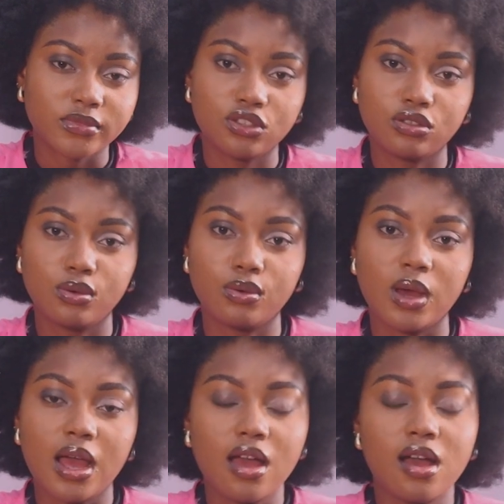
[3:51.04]
So,
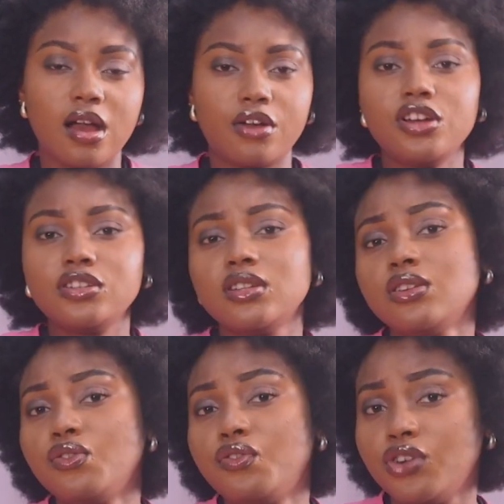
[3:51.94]
according to
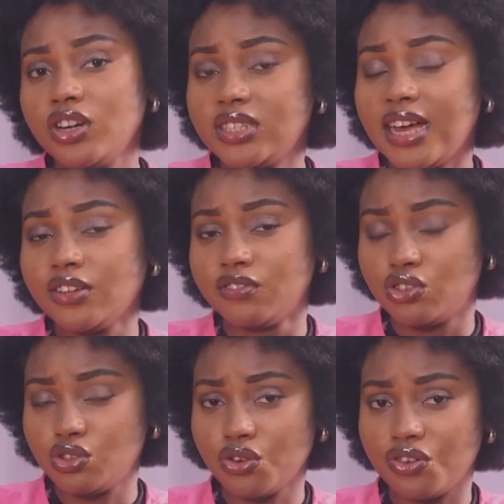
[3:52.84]
the first side of the
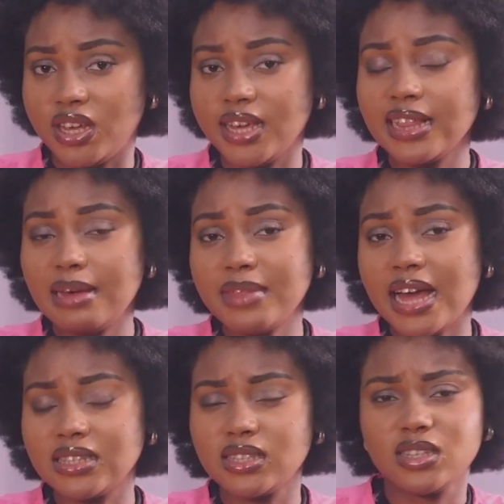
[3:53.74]
story, he claimed
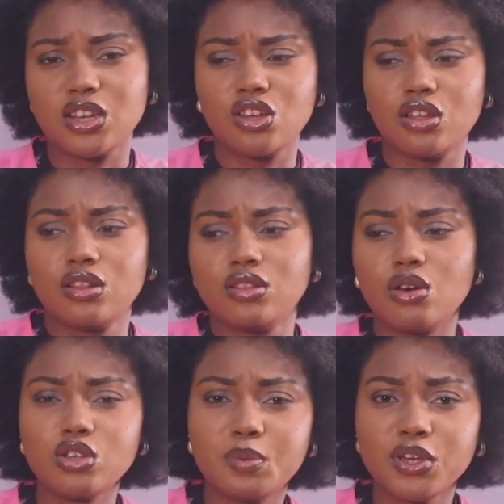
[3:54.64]
that
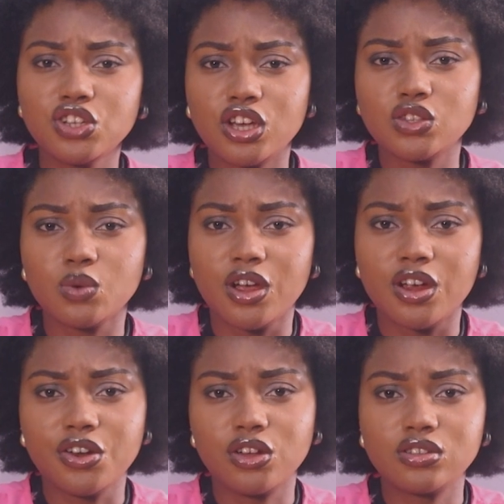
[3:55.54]
those pictures
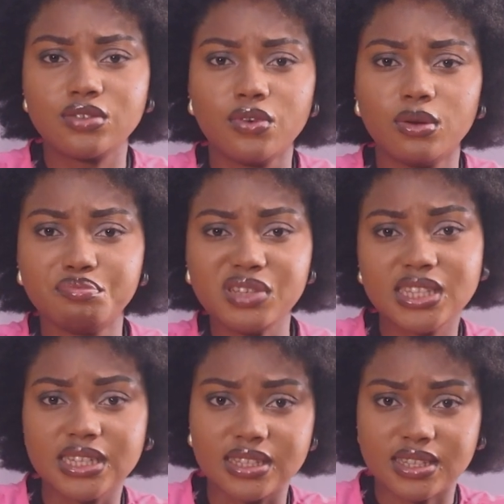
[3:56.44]
were not from
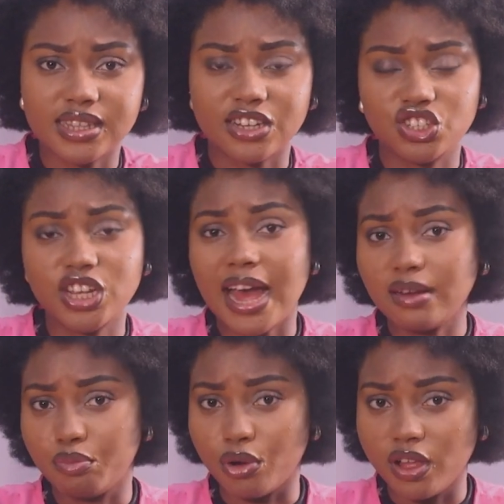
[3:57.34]
beatings. She
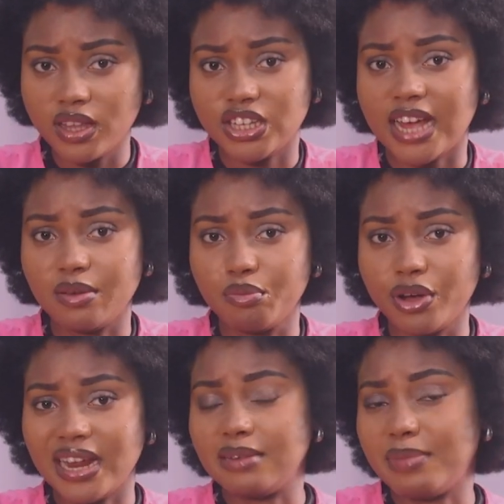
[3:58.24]
had boils. She had a
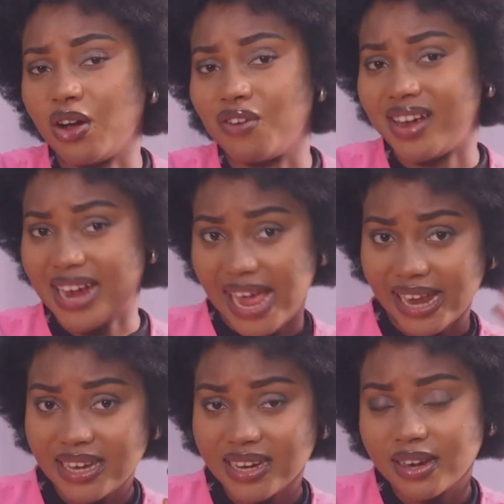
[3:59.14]
boil at the back of her
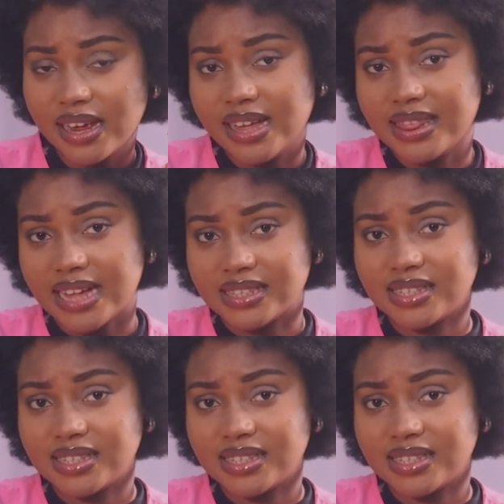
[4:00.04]
head that